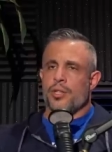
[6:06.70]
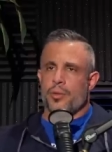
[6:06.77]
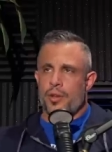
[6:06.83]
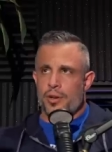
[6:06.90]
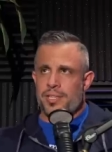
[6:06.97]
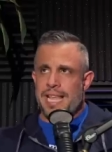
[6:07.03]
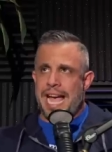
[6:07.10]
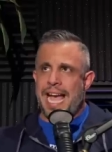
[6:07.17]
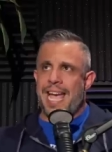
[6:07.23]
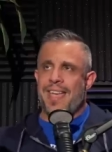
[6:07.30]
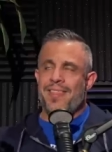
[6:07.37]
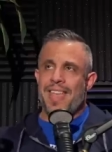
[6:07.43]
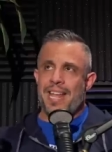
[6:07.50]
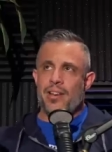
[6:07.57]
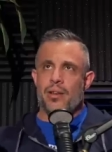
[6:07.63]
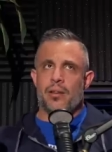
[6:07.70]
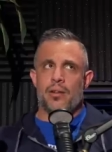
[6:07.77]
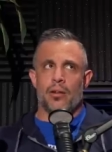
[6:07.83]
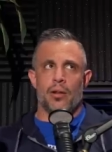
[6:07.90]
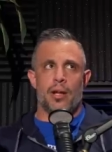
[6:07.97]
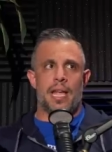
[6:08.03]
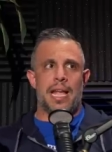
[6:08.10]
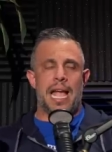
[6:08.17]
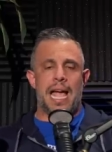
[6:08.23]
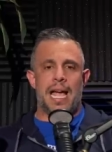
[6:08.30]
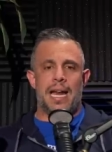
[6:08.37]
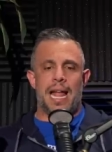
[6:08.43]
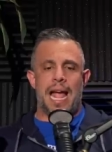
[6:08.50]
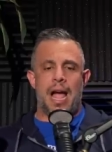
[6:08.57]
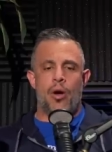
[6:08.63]
So there's that. And then you're looking
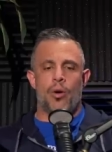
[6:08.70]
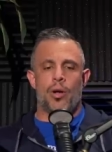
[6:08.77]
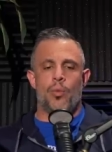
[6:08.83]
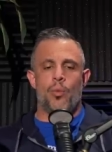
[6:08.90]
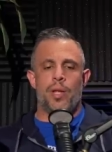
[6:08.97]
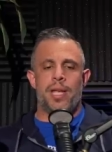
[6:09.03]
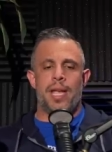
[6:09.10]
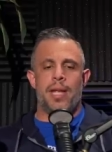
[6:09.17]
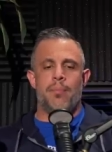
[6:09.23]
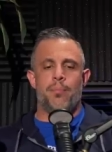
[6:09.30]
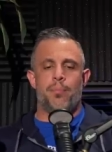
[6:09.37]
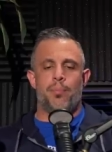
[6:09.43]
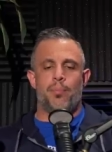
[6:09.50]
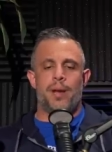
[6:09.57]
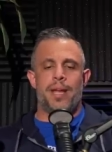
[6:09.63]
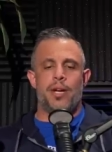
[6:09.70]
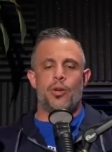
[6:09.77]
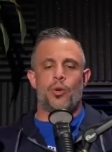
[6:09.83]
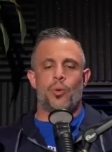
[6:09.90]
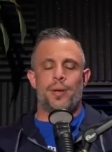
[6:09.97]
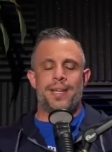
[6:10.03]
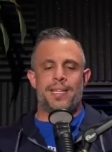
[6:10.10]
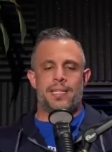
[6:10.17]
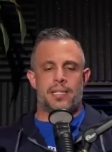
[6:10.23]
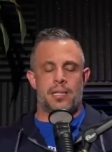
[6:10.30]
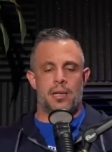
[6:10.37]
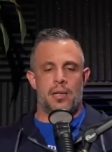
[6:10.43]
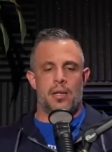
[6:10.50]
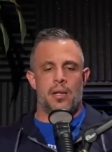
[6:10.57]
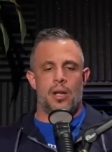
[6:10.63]
at how can we in increase
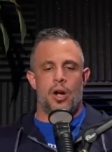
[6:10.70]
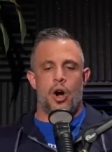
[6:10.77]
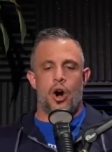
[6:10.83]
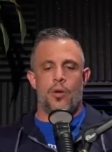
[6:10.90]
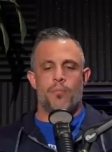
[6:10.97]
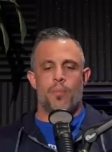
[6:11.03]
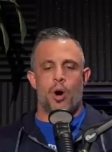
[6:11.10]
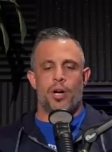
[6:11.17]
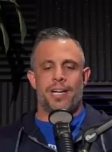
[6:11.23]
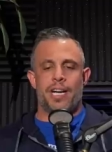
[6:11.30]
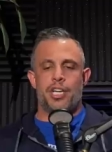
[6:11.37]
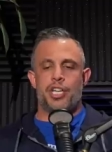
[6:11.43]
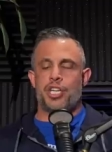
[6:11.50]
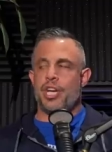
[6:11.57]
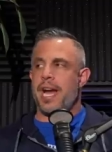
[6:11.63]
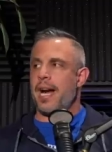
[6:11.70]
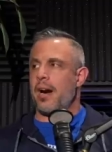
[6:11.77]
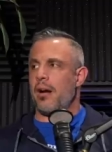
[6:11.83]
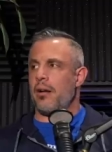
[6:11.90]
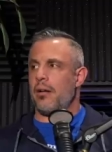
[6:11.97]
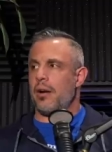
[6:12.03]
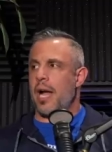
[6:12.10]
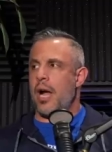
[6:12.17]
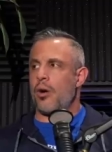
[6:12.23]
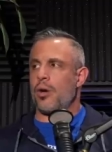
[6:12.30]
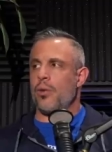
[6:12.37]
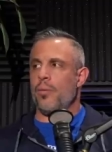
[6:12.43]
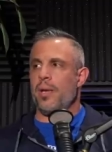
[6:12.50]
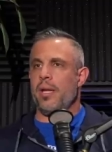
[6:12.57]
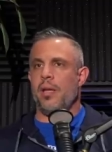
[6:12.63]
our market share? How
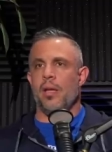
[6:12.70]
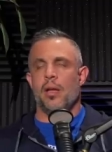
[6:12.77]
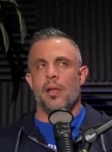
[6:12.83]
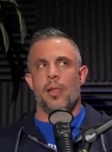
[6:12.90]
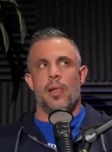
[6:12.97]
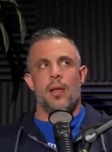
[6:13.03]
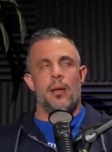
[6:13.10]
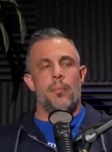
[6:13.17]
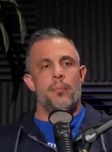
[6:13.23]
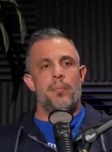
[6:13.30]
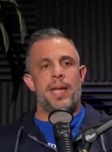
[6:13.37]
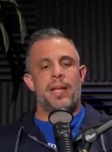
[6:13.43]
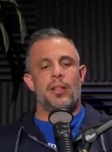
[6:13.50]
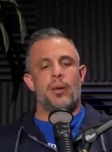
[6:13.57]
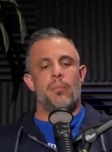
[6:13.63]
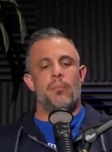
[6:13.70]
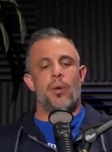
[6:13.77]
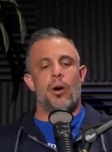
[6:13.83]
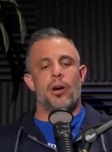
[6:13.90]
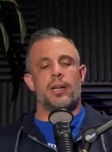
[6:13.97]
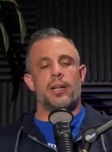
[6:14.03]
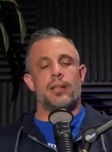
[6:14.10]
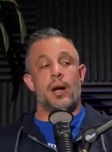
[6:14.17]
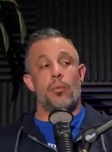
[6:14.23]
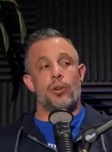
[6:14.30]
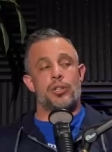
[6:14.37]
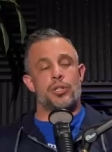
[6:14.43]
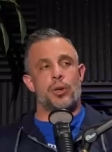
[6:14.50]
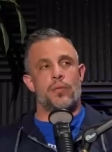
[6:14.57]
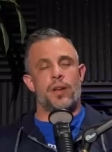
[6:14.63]
can we make the market that we're
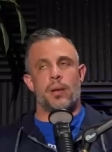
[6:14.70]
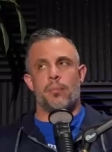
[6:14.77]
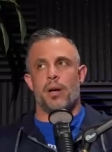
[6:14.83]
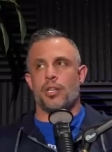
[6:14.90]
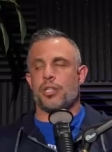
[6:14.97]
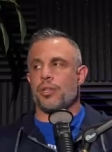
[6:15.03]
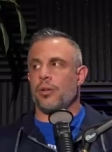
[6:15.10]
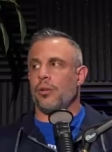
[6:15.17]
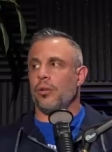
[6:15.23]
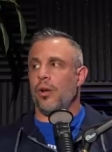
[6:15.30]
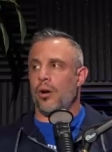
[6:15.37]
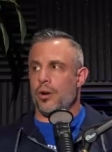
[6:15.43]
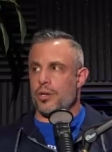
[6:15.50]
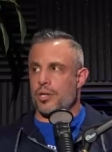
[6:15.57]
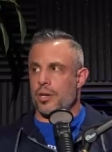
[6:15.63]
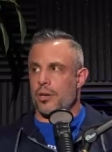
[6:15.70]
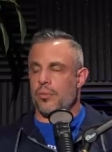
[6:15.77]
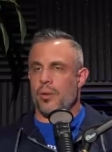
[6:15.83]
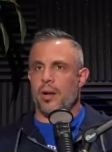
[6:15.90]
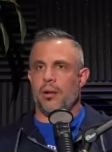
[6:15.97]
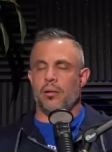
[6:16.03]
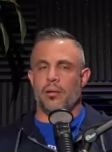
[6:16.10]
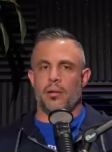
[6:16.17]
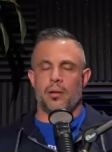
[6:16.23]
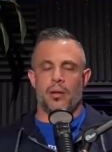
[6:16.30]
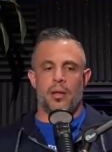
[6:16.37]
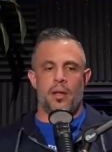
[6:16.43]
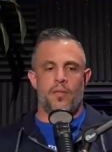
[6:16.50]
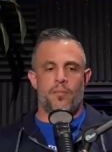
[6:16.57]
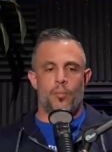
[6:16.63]
serving much larger? Well,
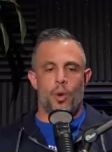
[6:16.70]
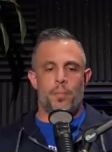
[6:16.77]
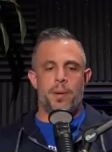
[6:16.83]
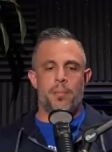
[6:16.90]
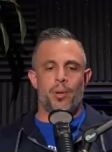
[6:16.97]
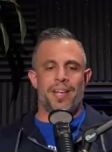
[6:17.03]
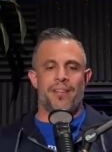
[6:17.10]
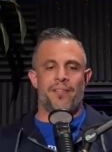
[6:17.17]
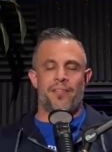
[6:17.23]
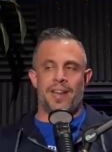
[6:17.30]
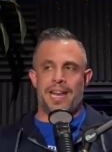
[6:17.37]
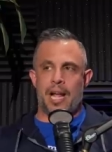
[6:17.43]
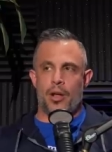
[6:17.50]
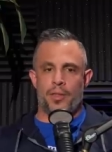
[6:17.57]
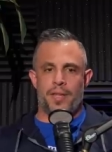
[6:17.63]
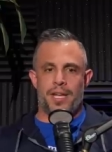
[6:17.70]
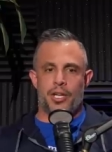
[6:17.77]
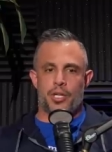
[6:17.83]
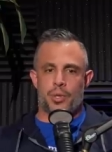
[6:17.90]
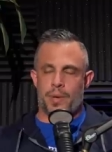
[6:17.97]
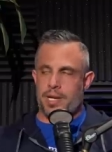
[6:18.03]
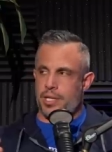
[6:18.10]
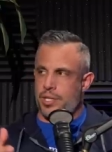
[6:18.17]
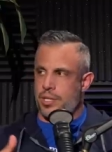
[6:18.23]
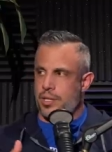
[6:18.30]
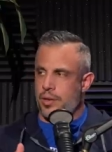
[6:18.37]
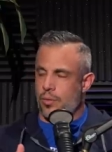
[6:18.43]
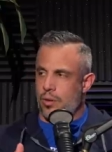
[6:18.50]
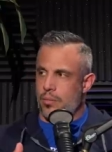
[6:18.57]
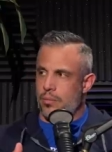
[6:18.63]
if more people get fit and healthy, it shrinks
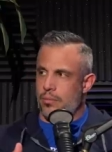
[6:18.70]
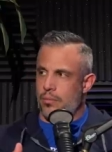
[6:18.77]
your